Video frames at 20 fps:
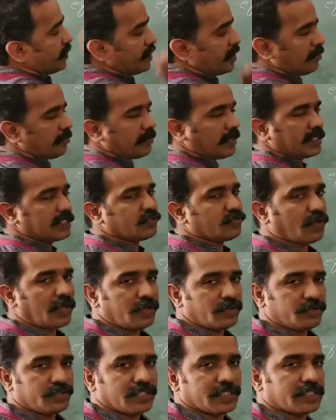Indian place
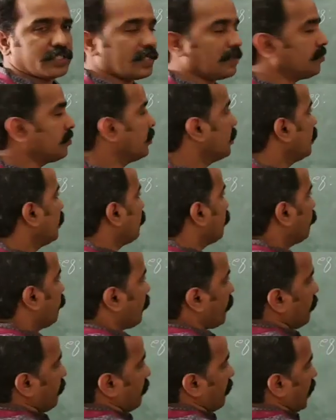value system,
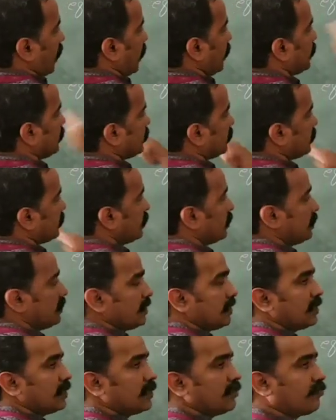from right,
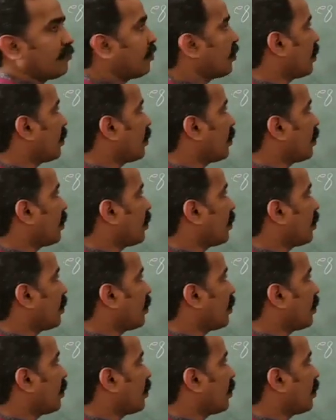if you